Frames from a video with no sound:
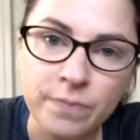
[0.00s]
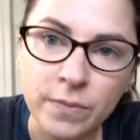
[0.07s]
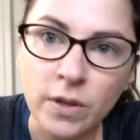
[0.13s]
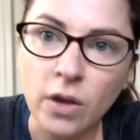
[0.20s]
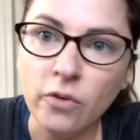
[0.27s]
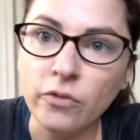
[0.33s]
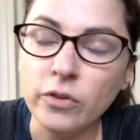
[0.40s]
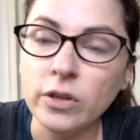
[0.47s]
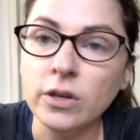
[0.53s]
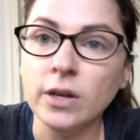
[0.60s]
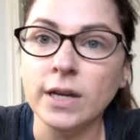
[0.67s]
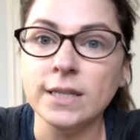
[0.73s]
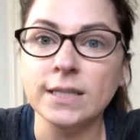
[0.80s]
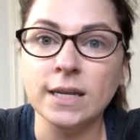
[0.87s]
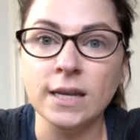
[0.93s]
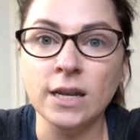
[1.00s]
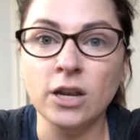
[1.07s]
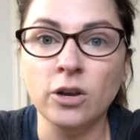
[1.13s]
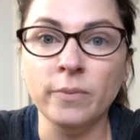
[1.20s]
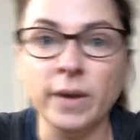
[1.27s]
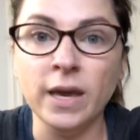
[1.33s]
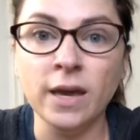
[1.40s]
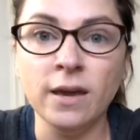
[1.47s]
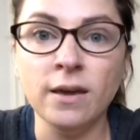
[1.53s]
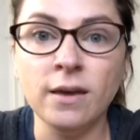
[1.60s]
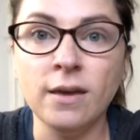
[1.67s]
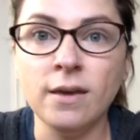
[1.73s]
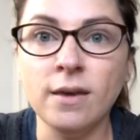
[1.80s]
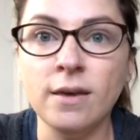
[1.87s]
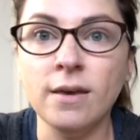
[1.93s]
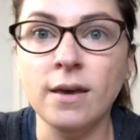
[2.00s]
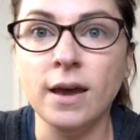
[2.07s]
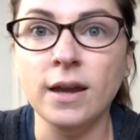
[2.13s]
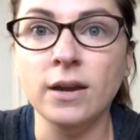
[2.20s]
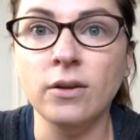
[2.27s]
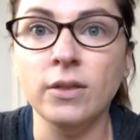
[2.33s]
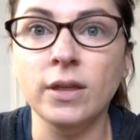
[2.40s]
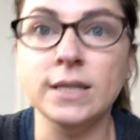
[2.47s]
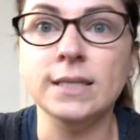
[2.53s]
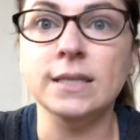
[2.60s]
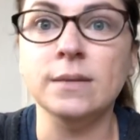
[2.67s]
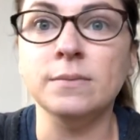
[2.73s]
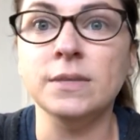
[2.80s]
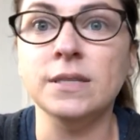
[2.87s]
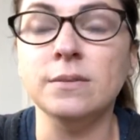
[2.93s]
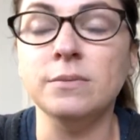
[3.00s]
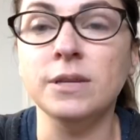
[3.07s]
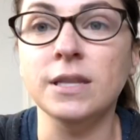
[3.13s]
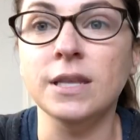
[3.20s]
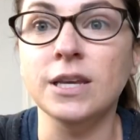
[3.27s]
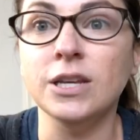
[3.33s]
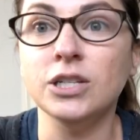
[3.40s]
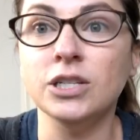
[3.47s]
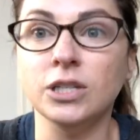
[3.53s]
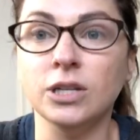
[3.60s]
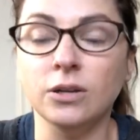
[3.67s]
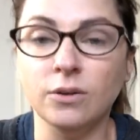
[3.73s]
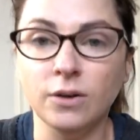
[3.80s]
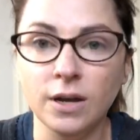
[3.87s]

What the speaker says: Hopefully you guys can hear me. I know that seems to be the issue.